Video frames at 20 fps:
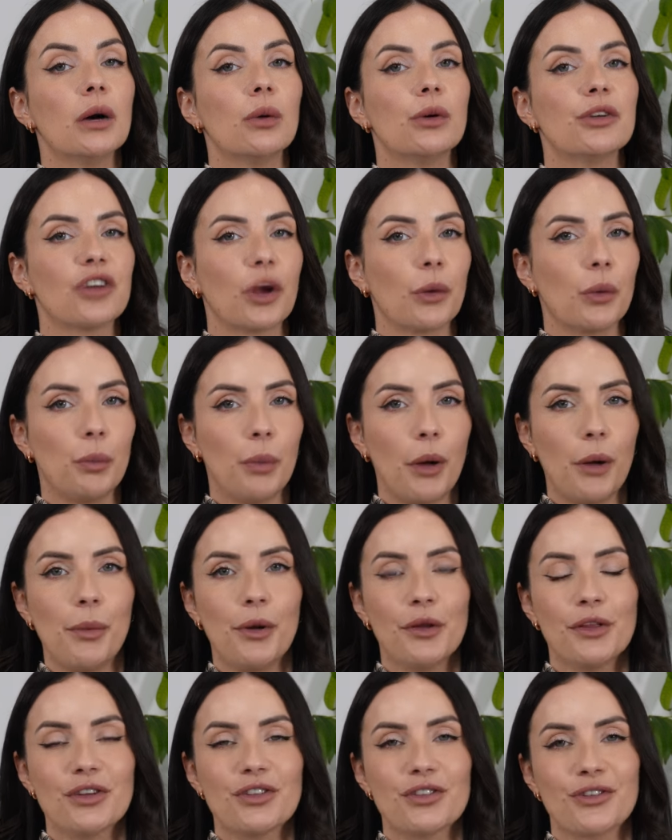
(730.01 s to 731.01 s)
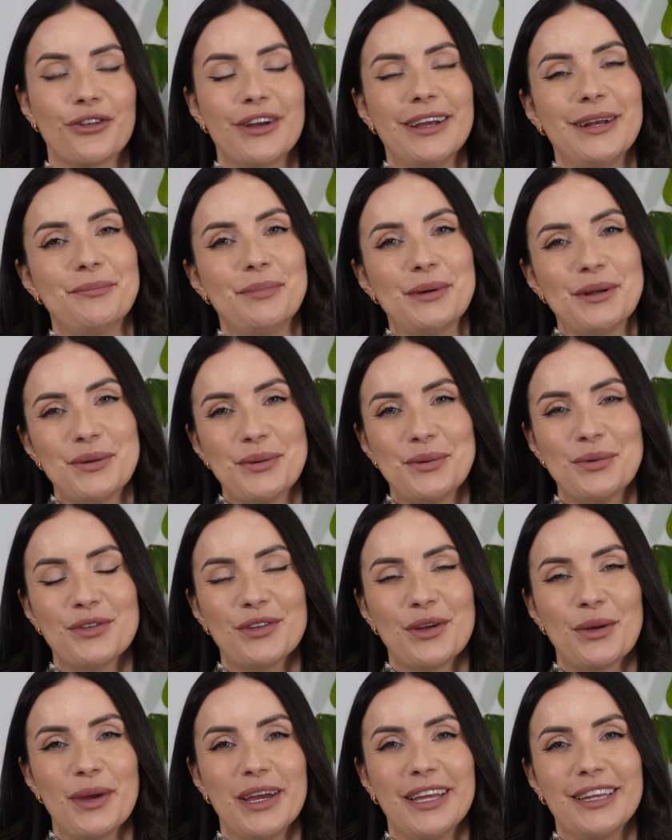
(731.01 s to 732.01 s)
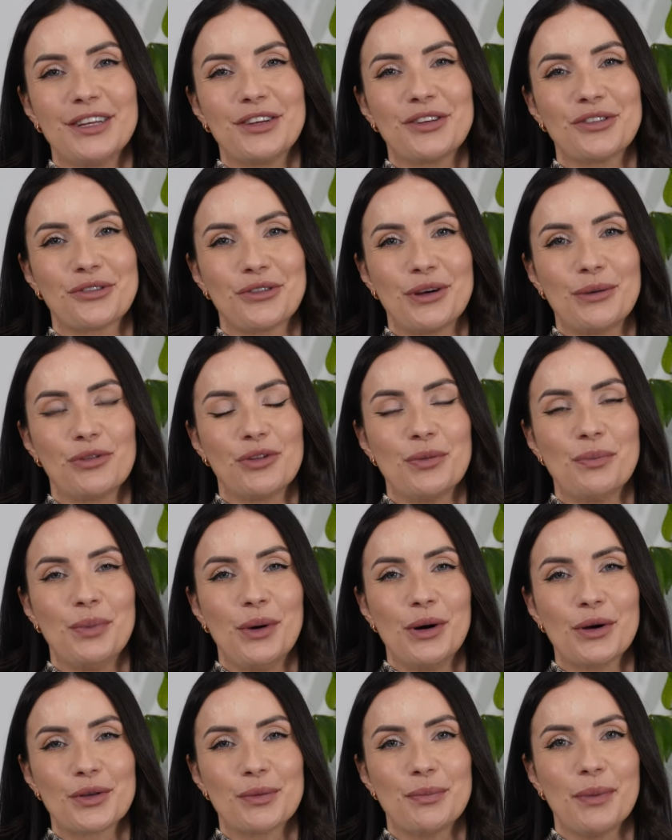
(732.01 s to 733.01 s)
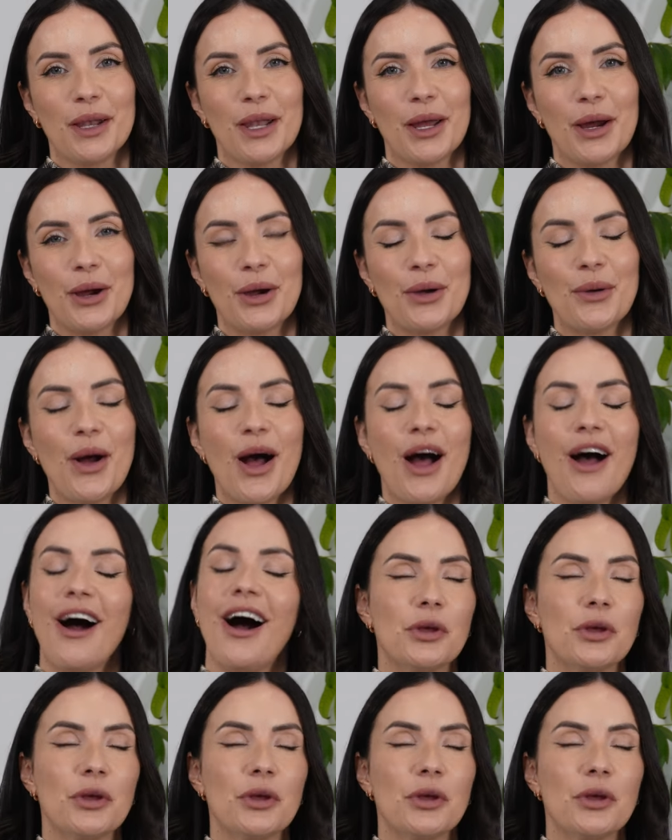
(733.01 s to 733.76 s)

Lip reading: which I will pop on the screen, but also in the description box below.